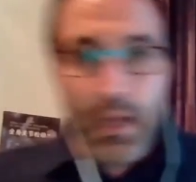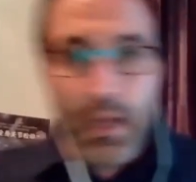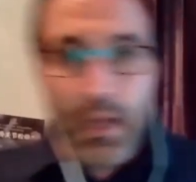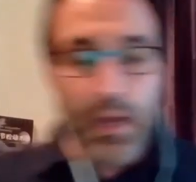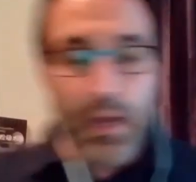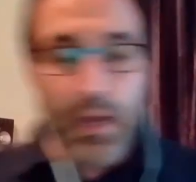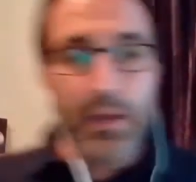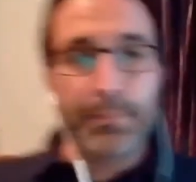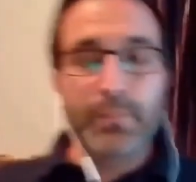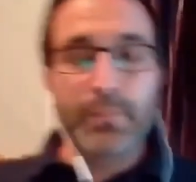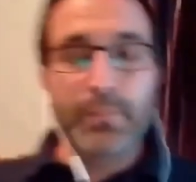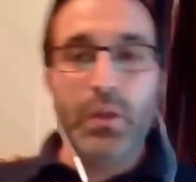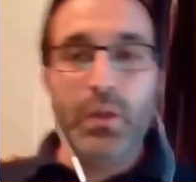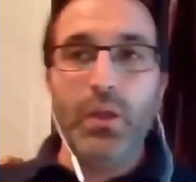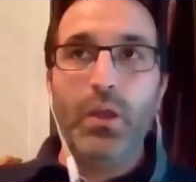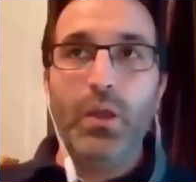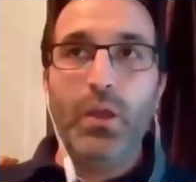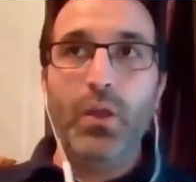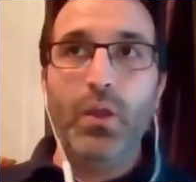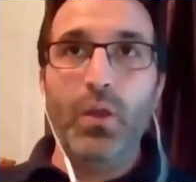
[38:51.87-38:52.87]
Um,
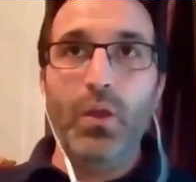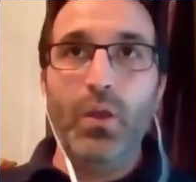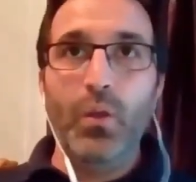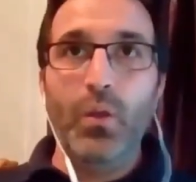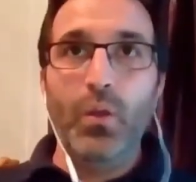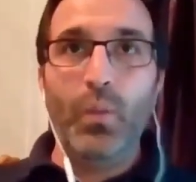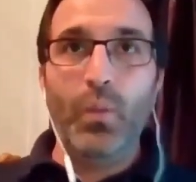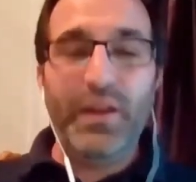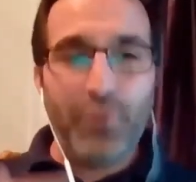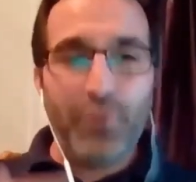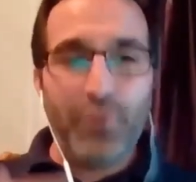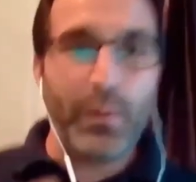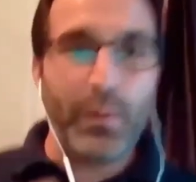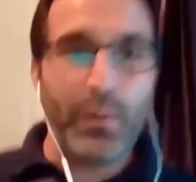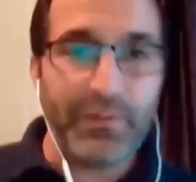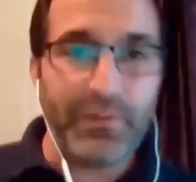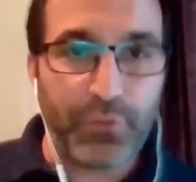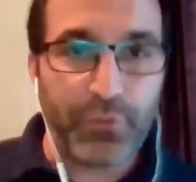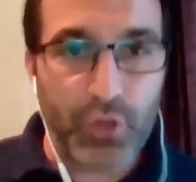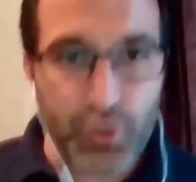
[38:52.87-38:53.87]
whenever I went
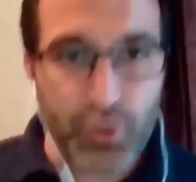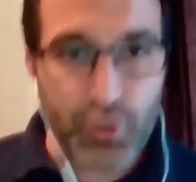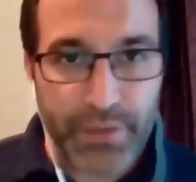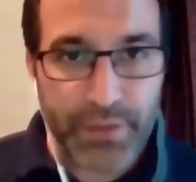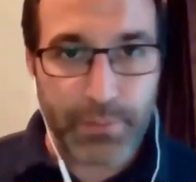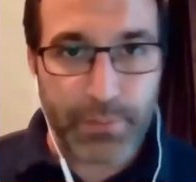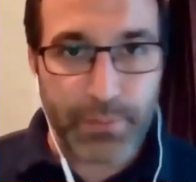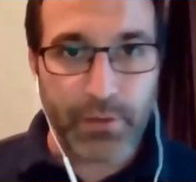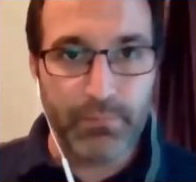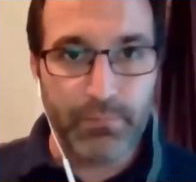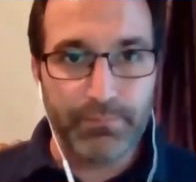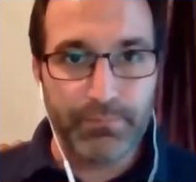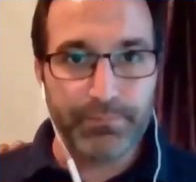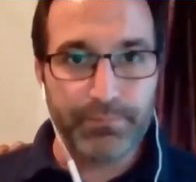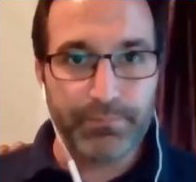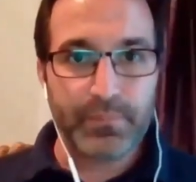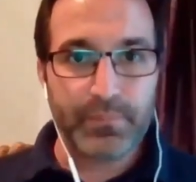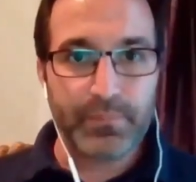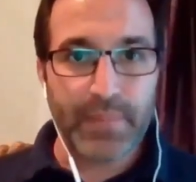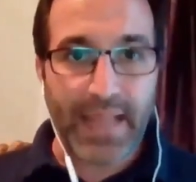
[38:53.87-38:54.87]
for a treatment
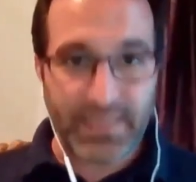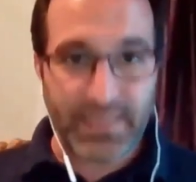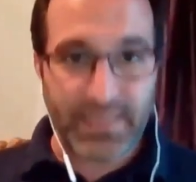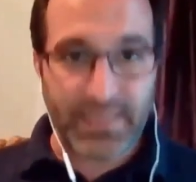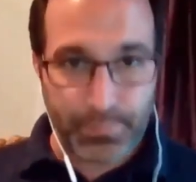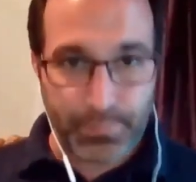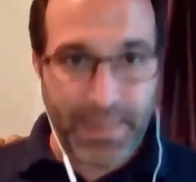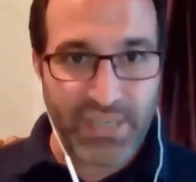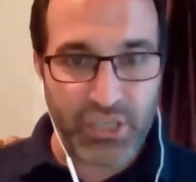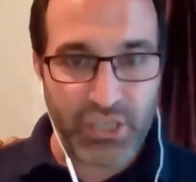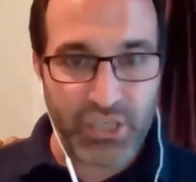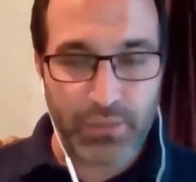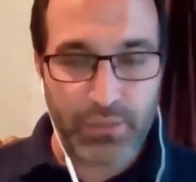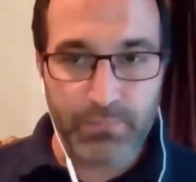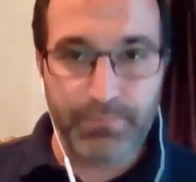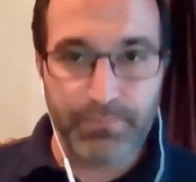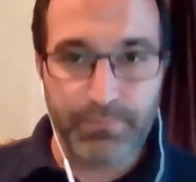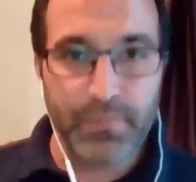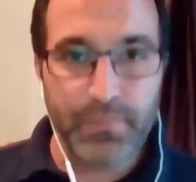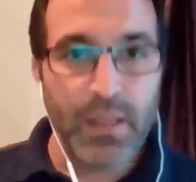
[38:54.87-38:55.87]
as a patient,
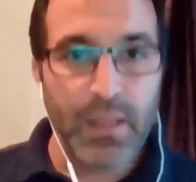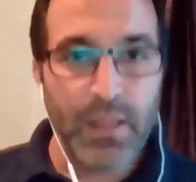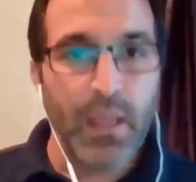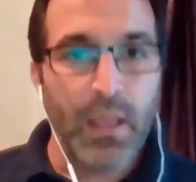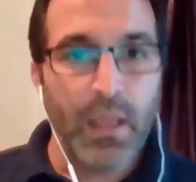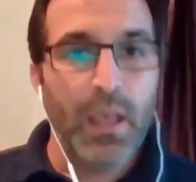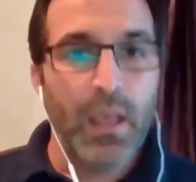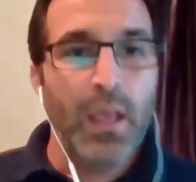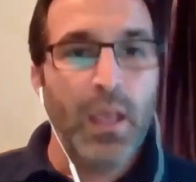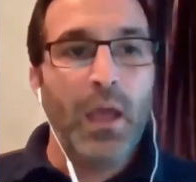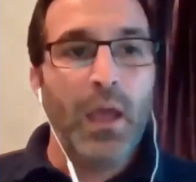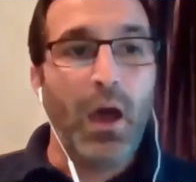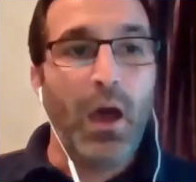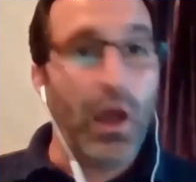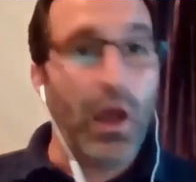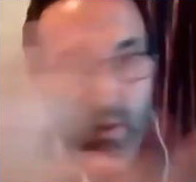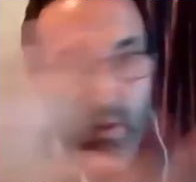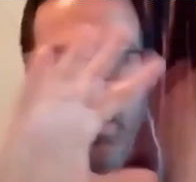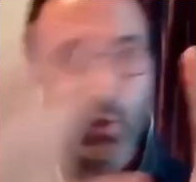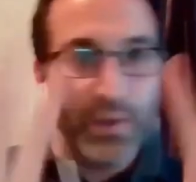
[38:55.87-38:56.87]
I
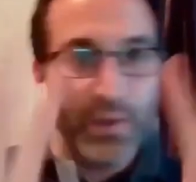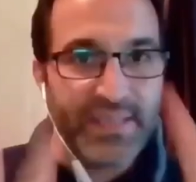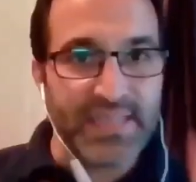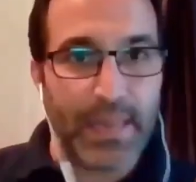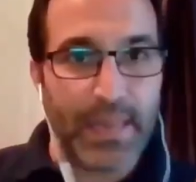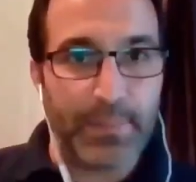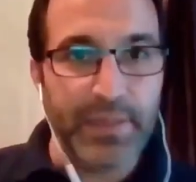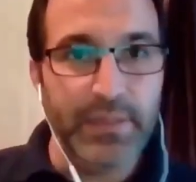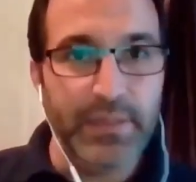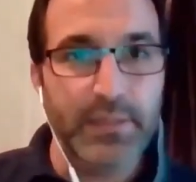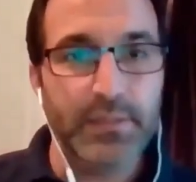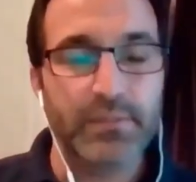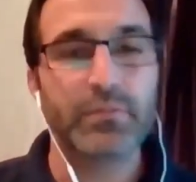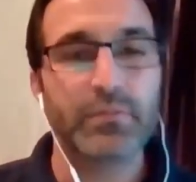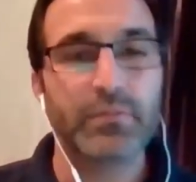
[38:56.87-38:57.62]
always got examined.